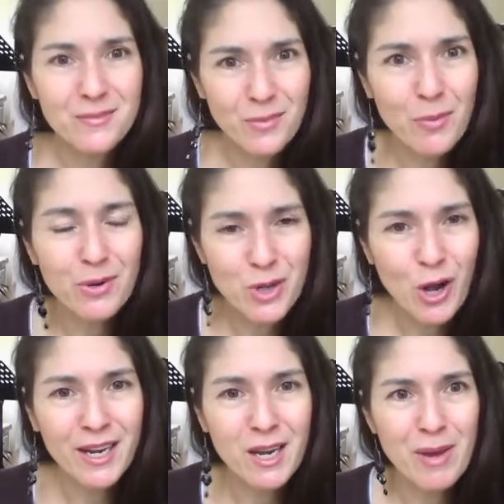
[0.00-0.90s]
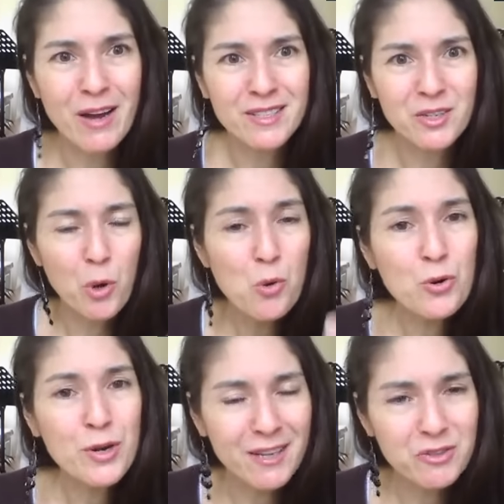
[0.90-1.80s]
what we're talking about, your
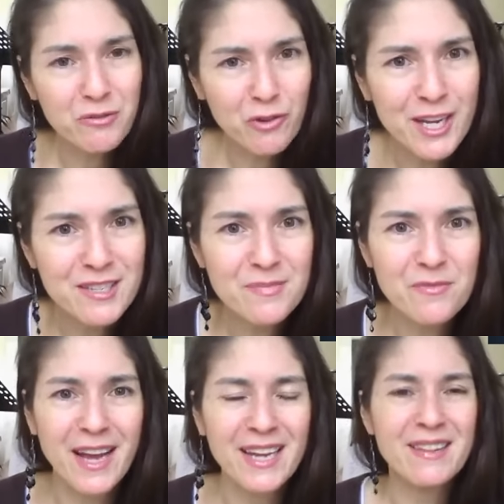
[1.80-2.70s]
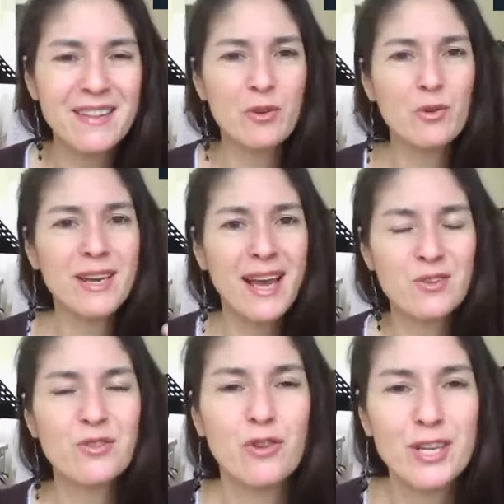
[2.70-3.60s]
own natural voice, finding their own
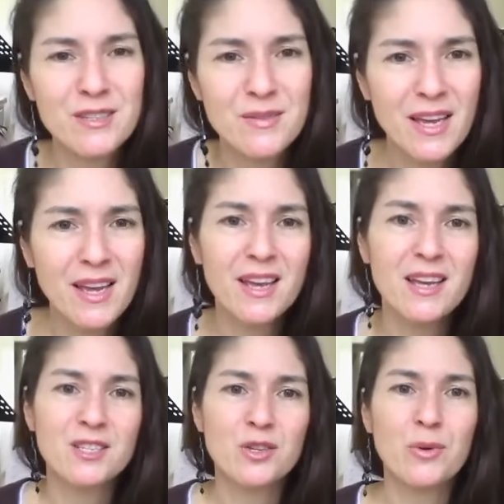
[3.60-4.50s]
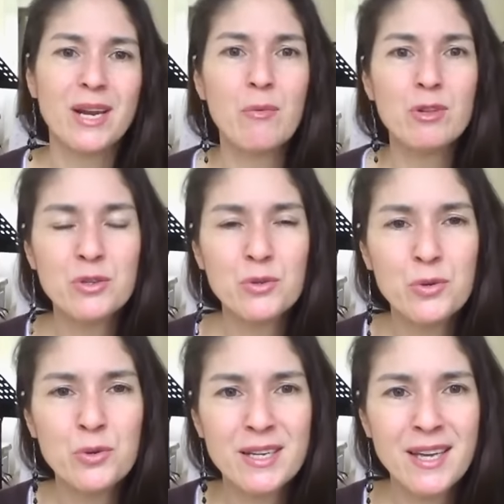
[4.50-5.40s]
natural voice. So what I will
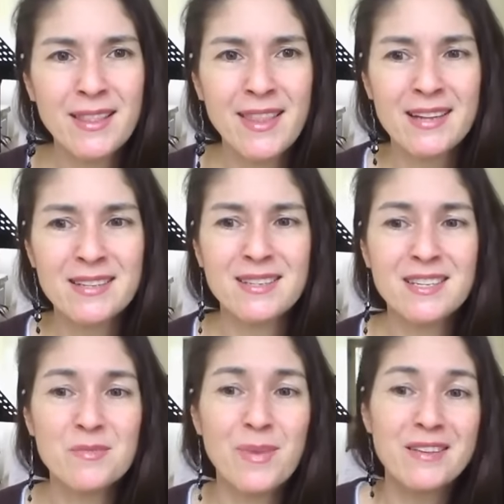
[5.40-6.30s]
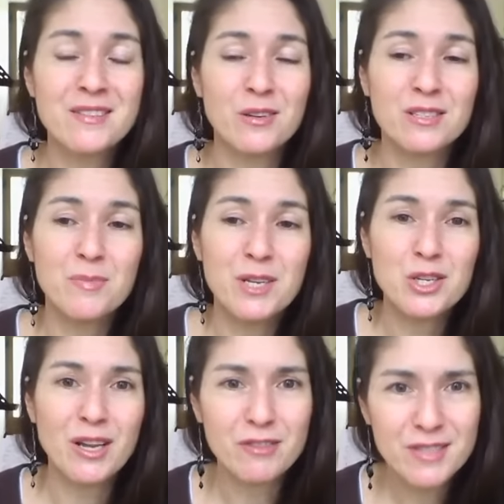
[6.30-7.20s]
do, and that is based on
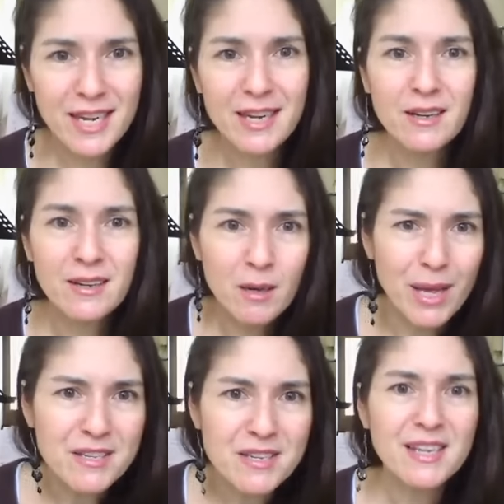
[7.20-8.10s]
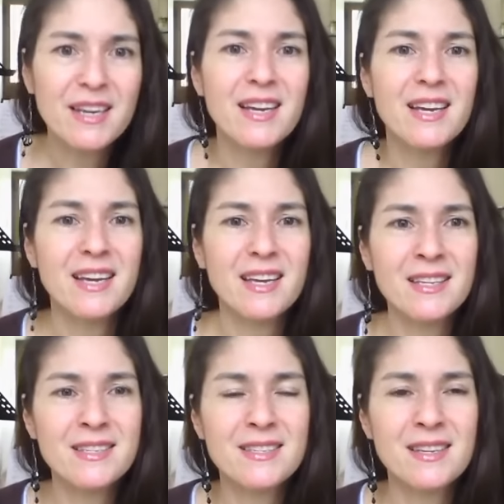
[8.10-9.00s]
speech level singing a little bit,
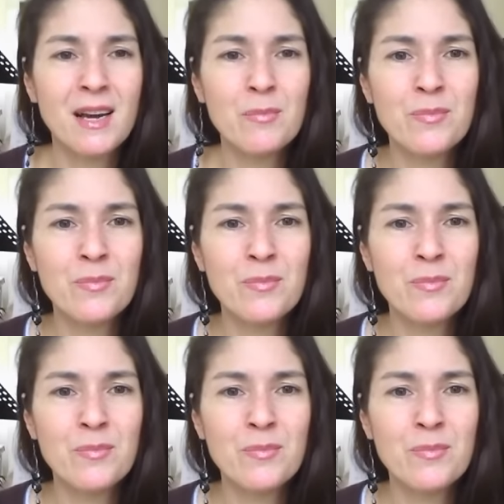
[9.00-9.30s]
is